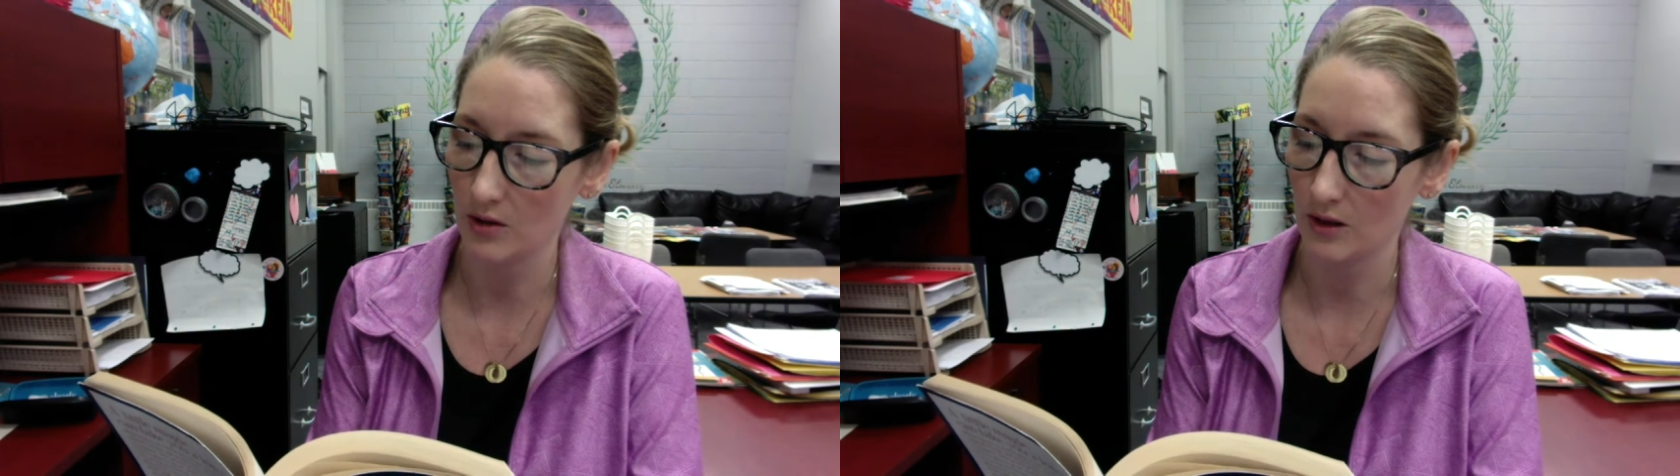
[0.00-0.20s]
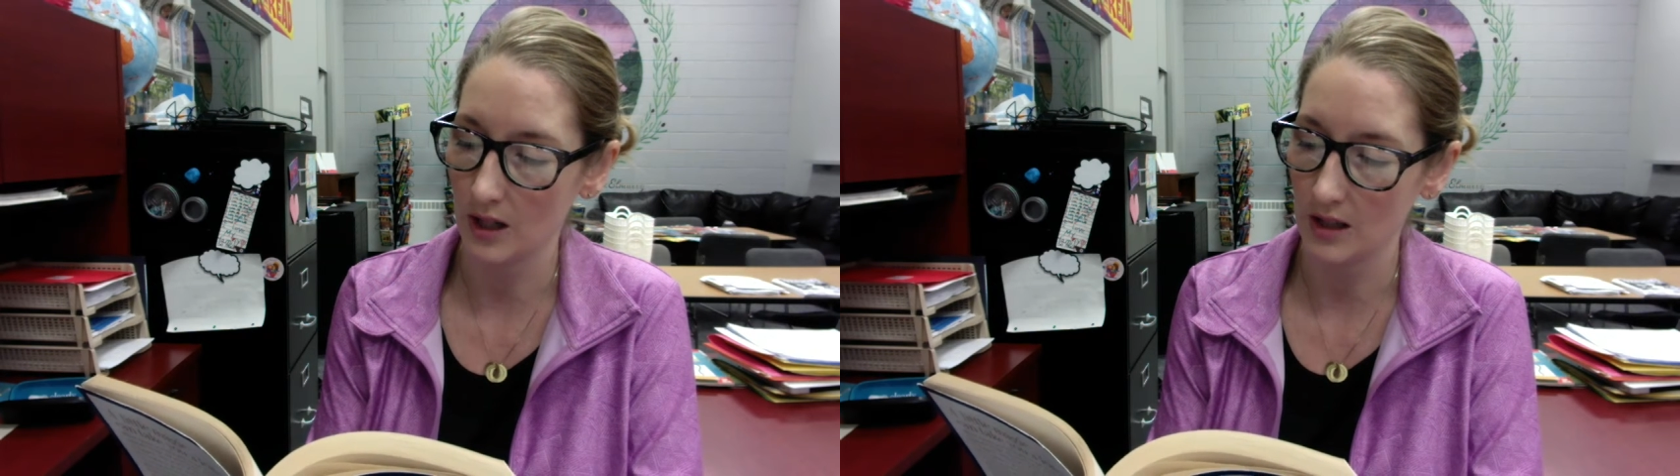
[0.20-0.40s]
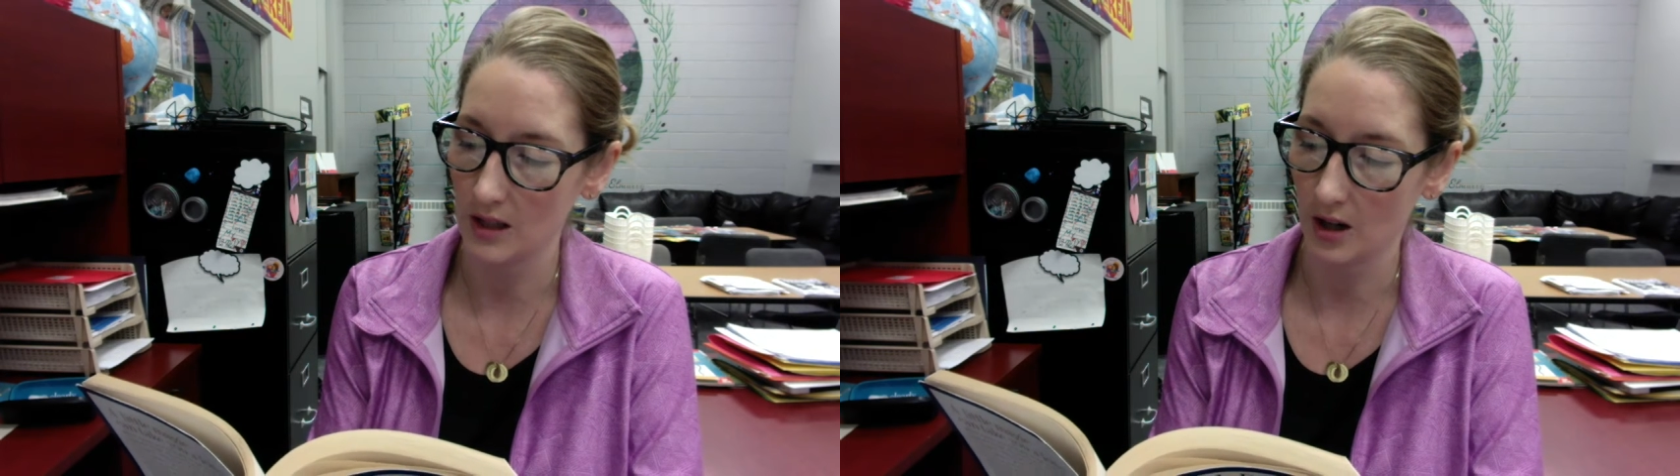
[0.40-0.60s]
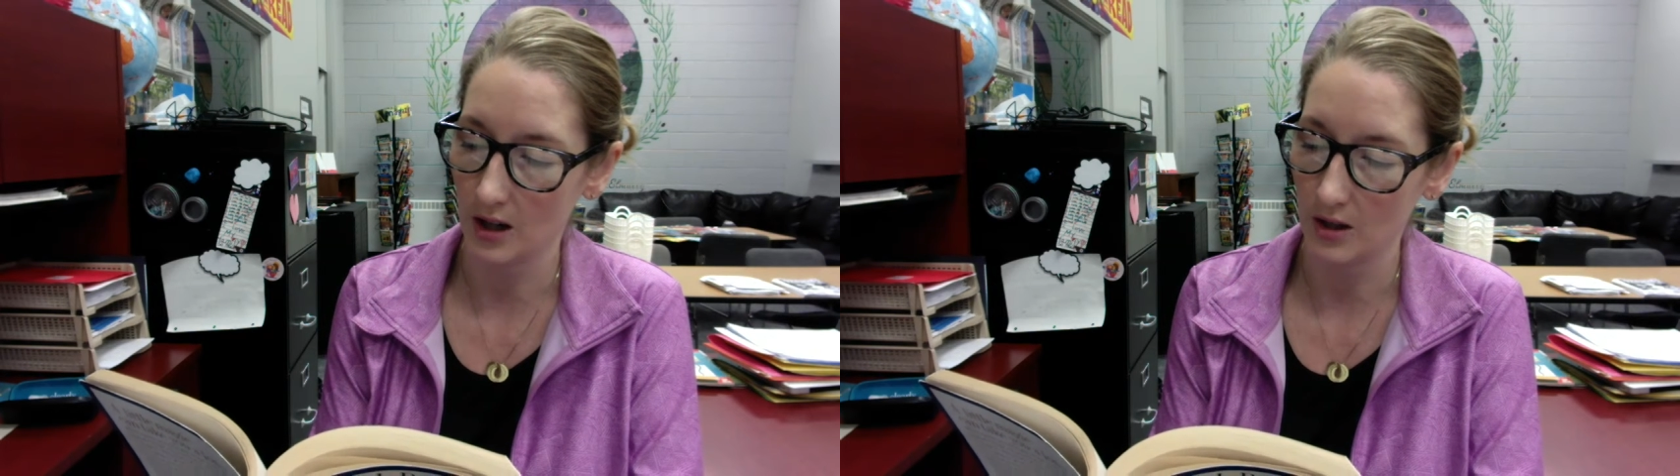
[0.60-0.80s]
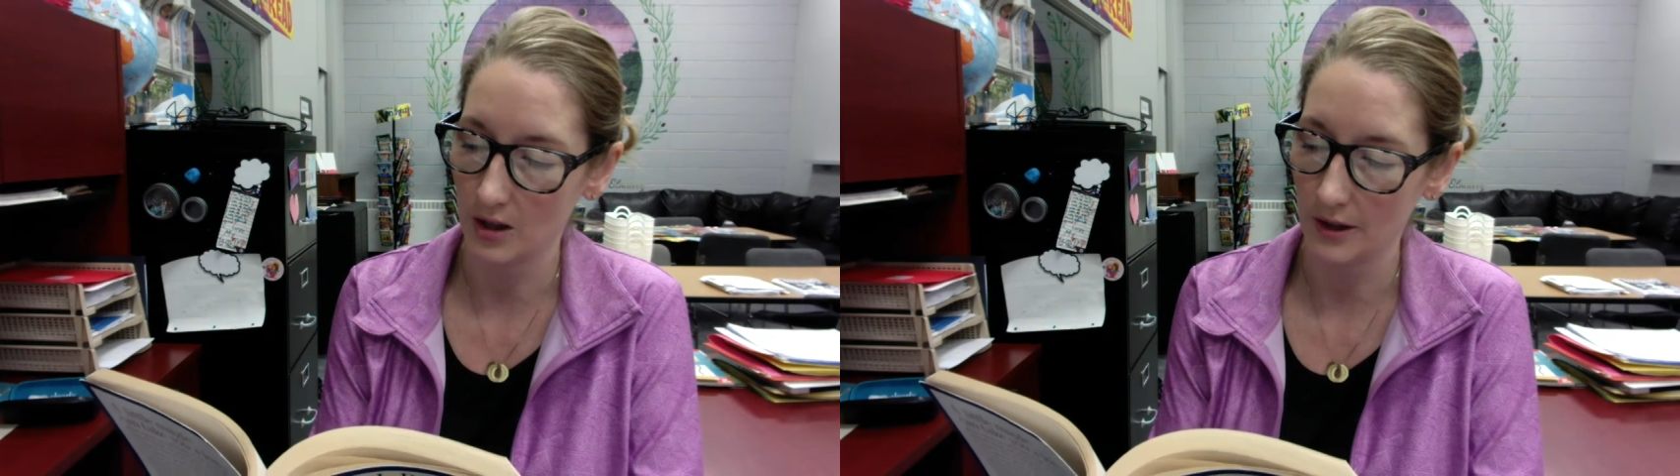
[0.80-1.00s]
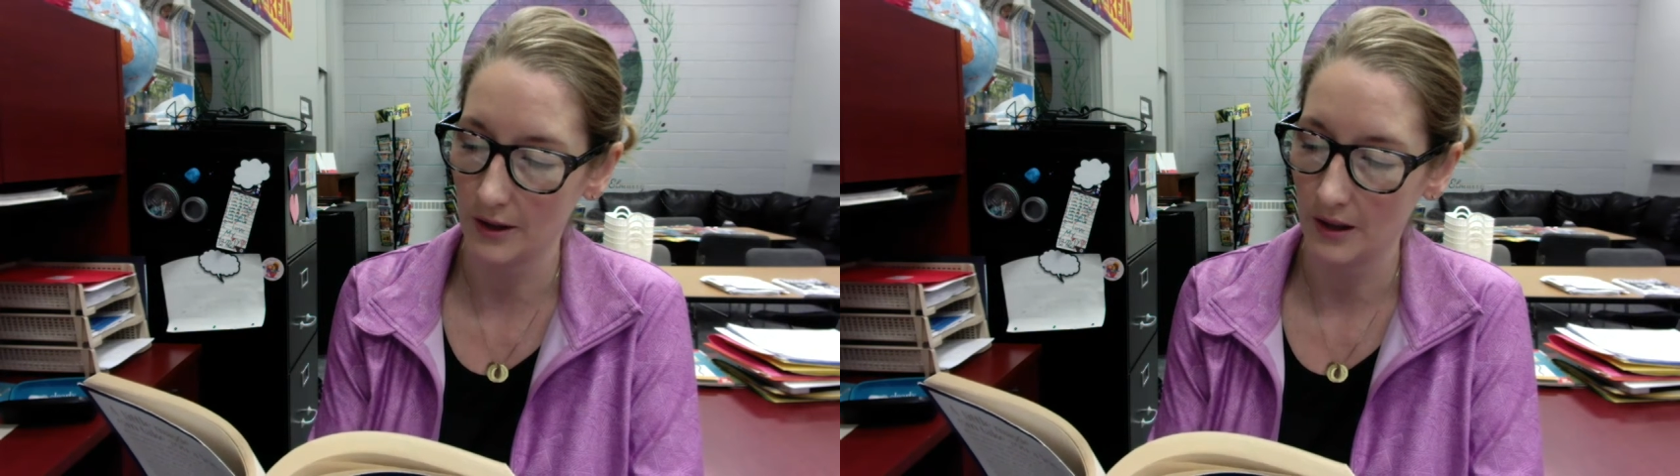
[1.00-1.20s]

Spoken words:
crazy arch.